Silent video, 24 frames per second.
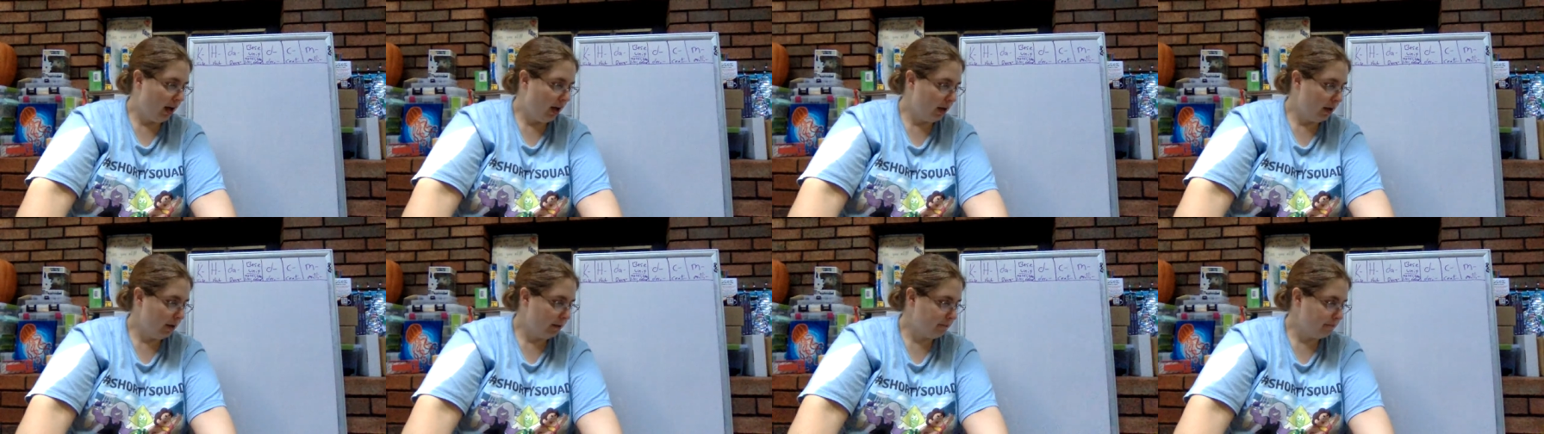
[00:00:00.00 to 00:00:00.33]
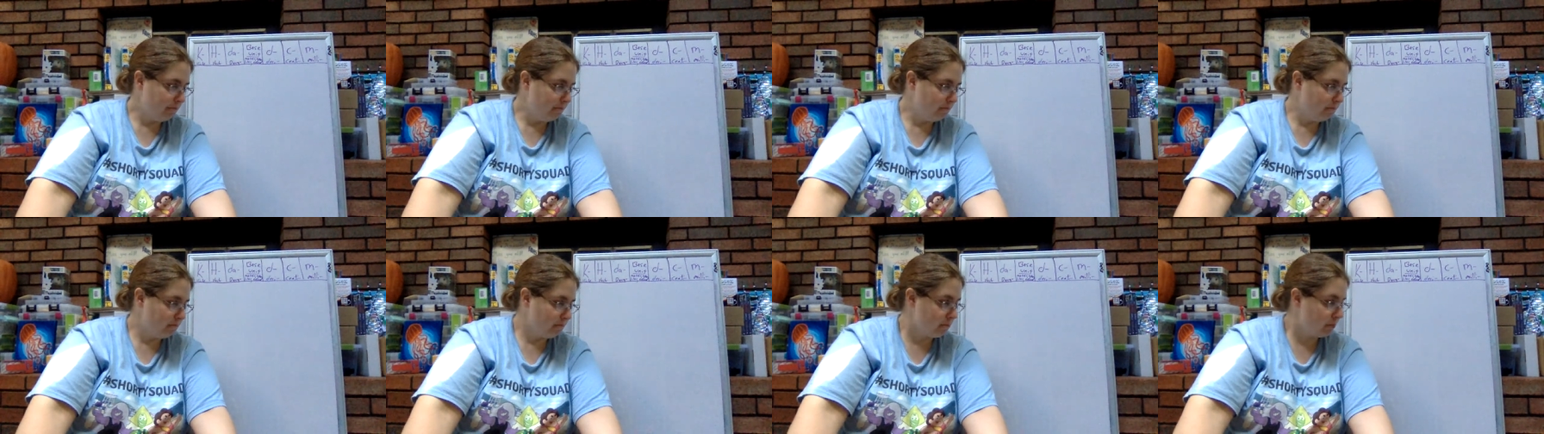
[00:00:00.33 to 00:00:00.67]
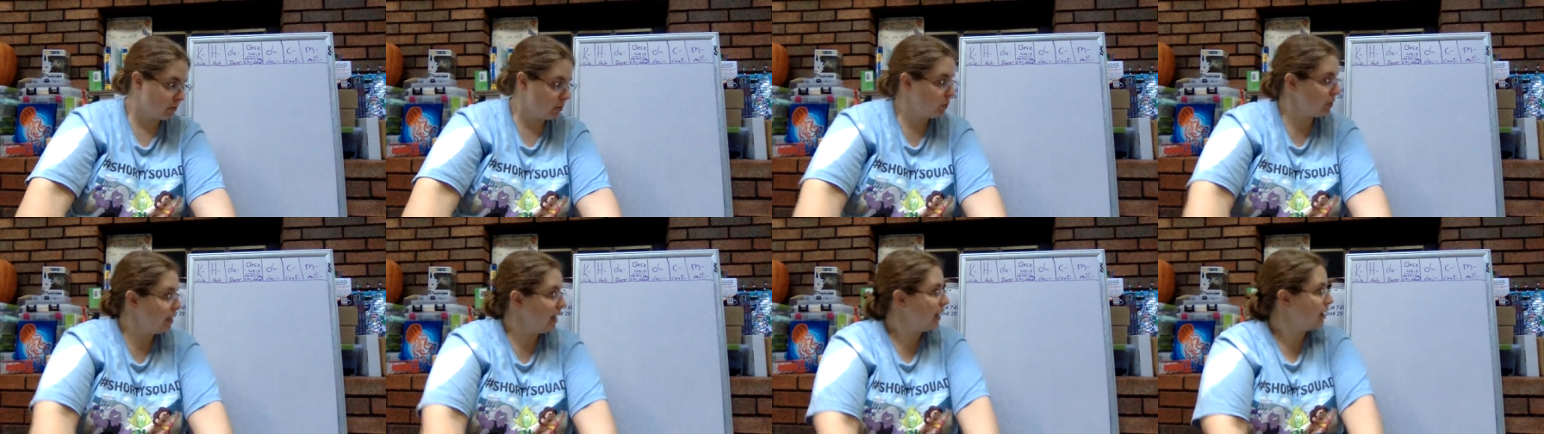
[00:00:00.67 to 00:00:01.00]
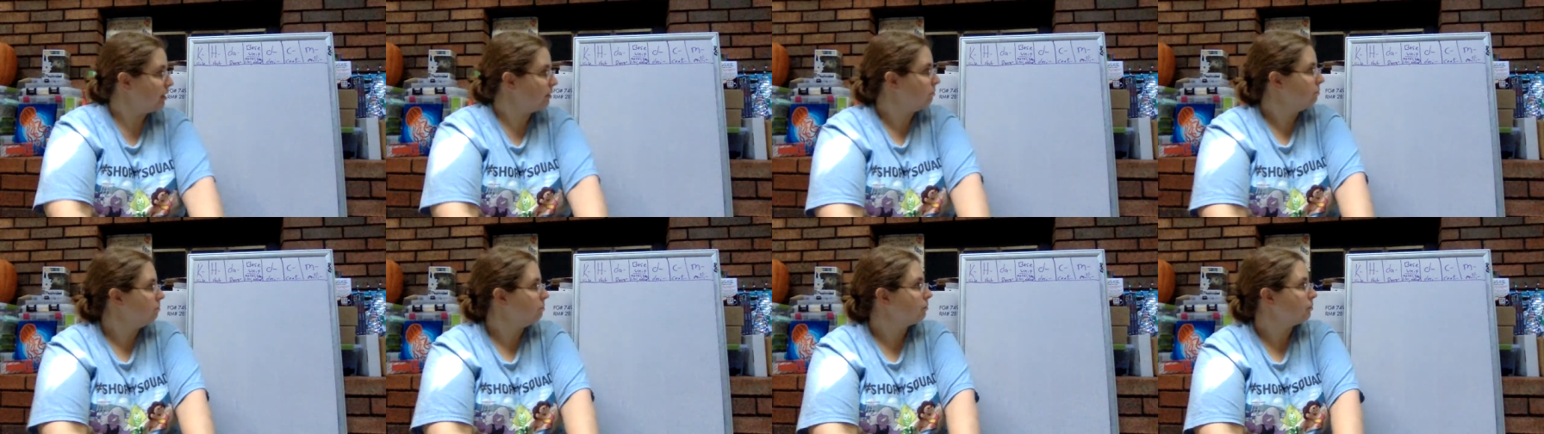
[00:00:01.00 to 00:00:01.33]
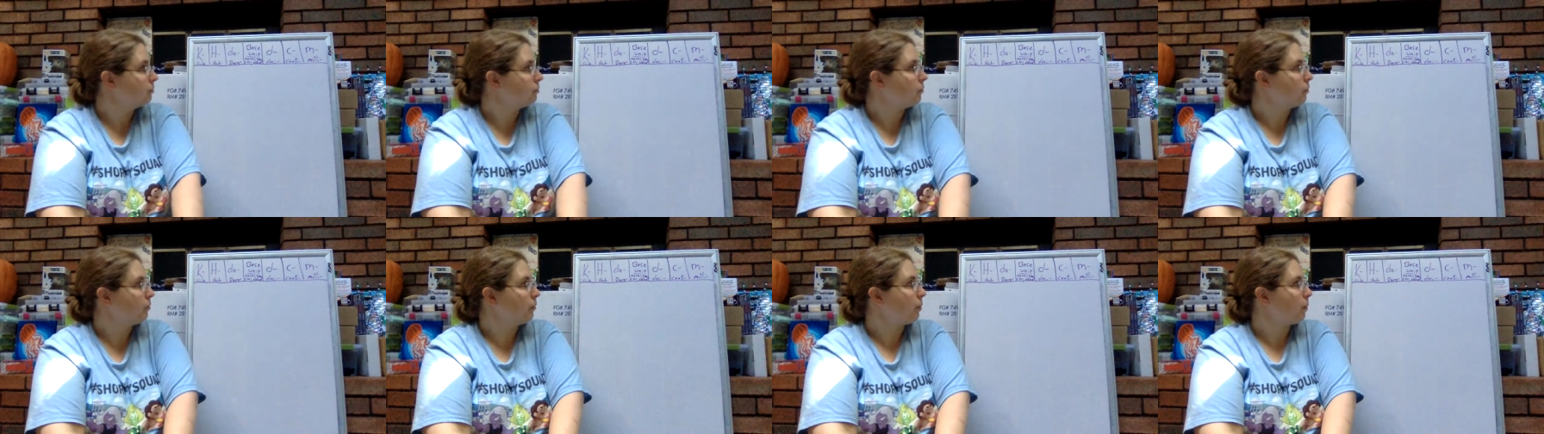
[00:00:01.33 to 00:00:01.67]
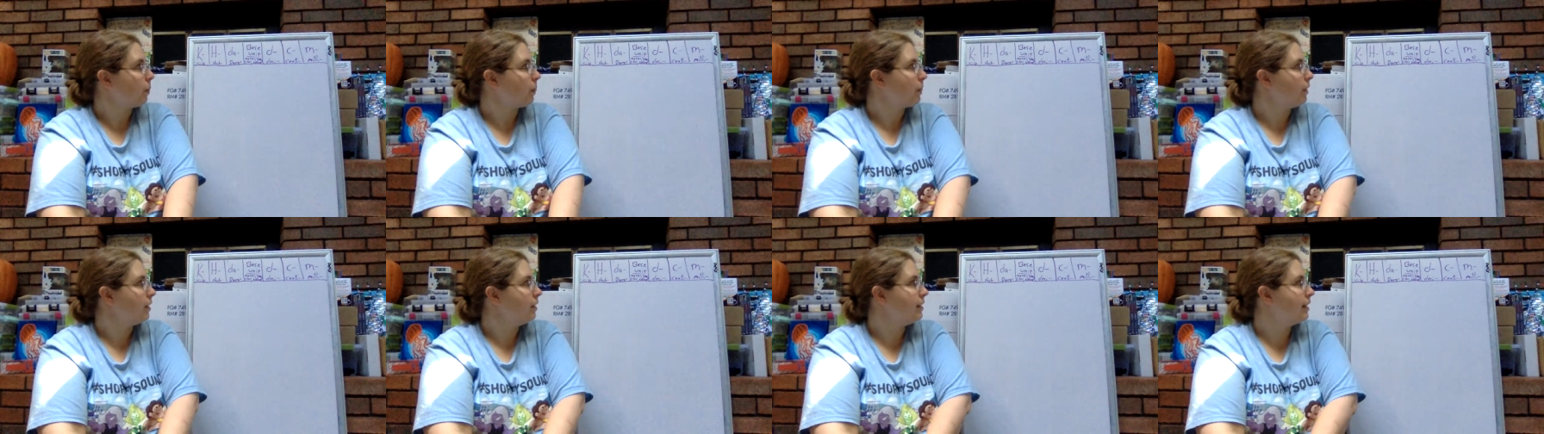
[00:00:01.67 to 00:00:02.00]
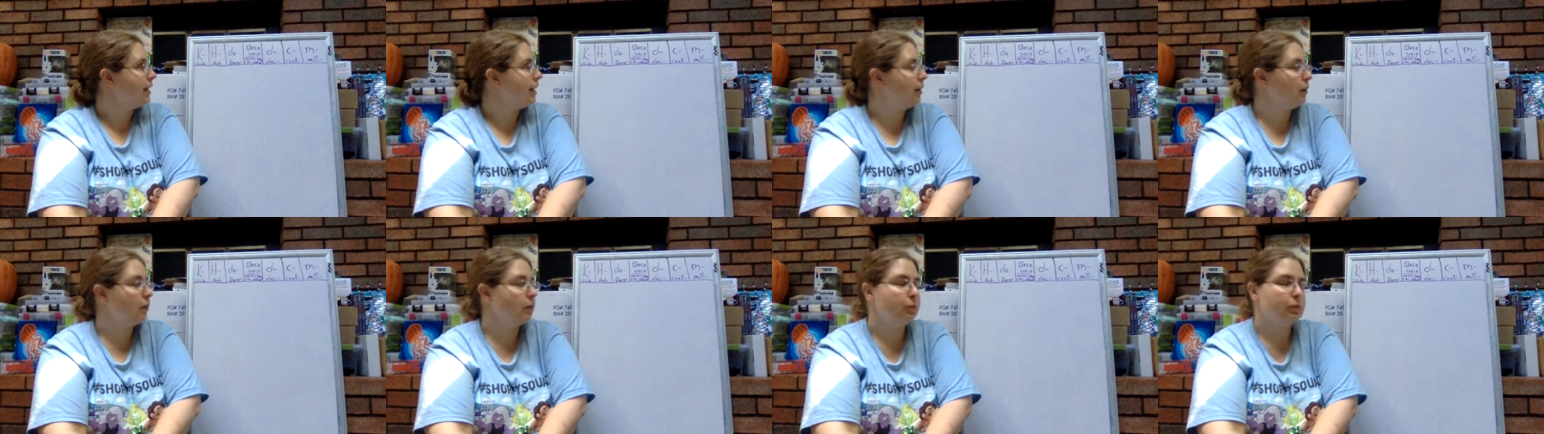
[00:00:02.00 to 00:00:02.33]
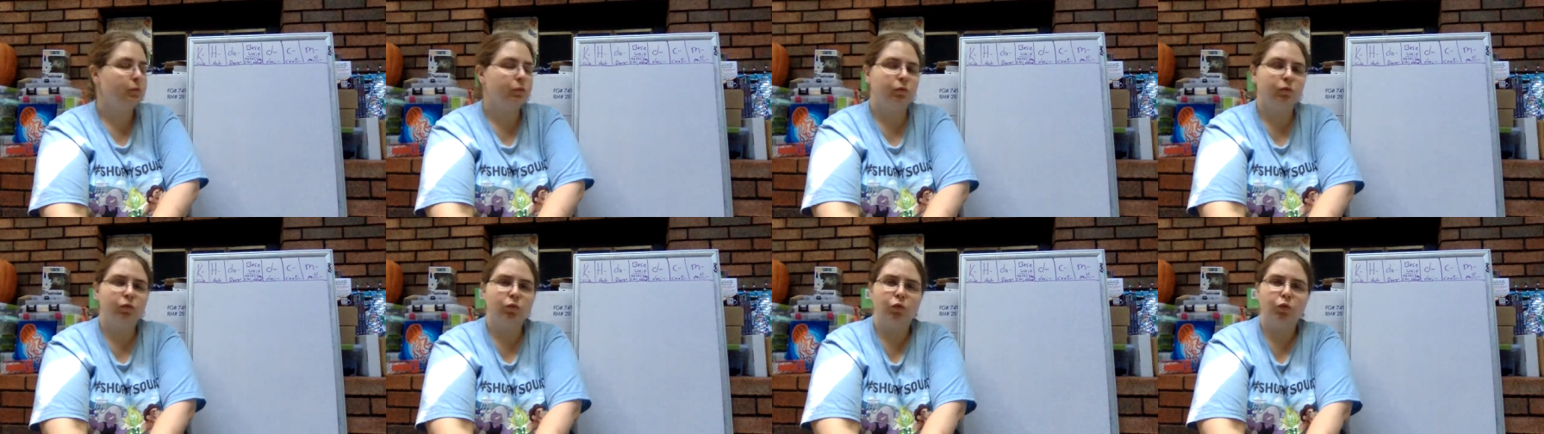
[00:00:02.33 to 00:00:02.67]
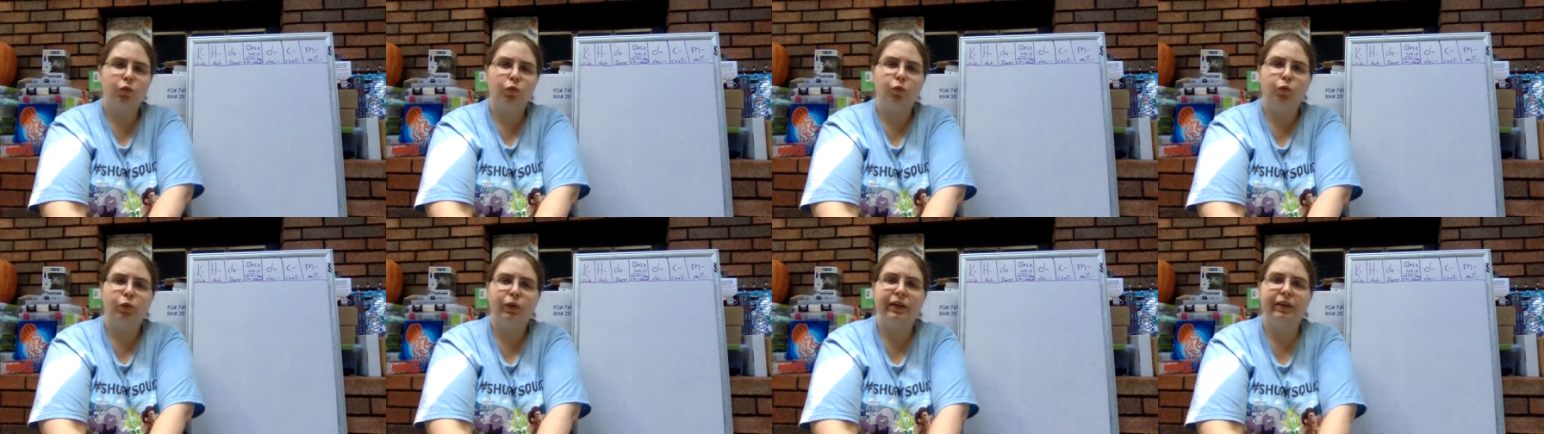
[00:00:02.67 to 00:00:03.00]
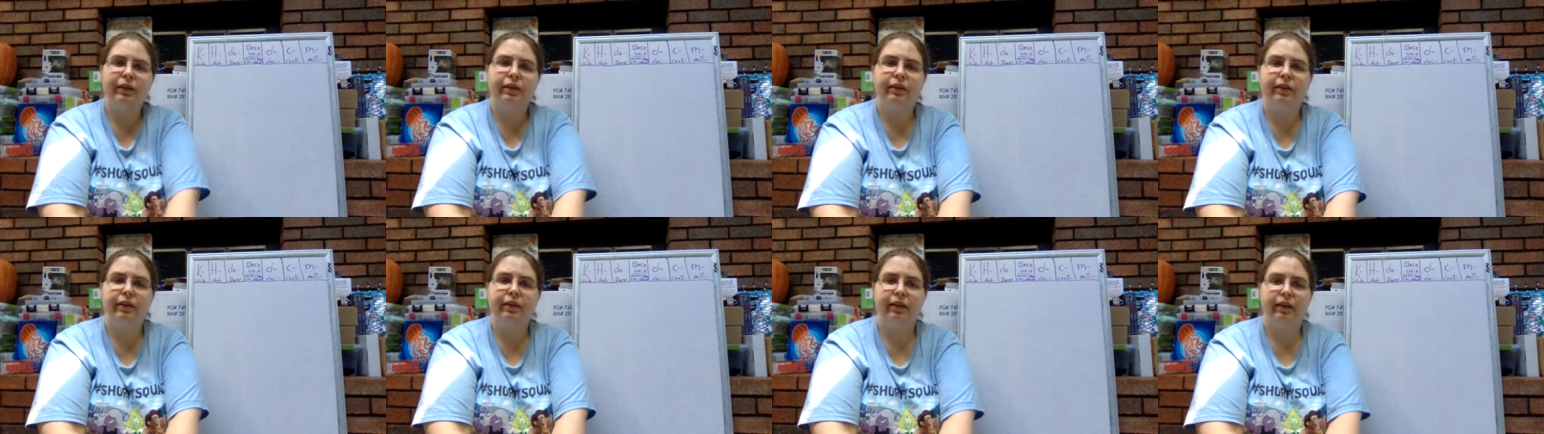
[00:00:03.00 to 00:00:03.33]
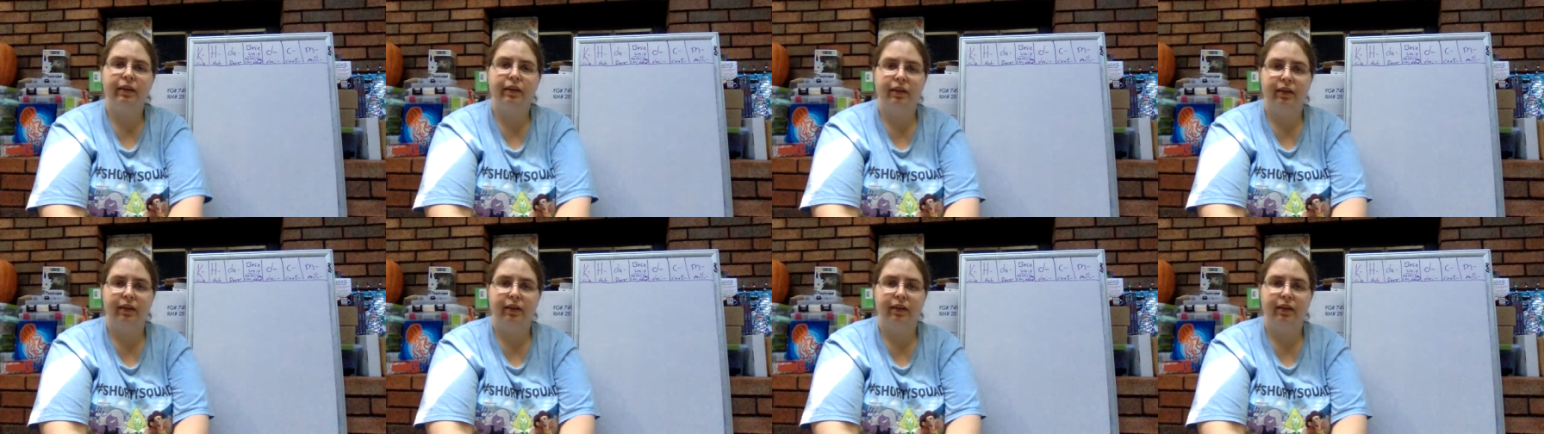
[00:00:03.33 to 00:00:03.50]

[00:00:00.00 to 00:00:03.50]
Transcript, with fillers: Um, so yeah, now we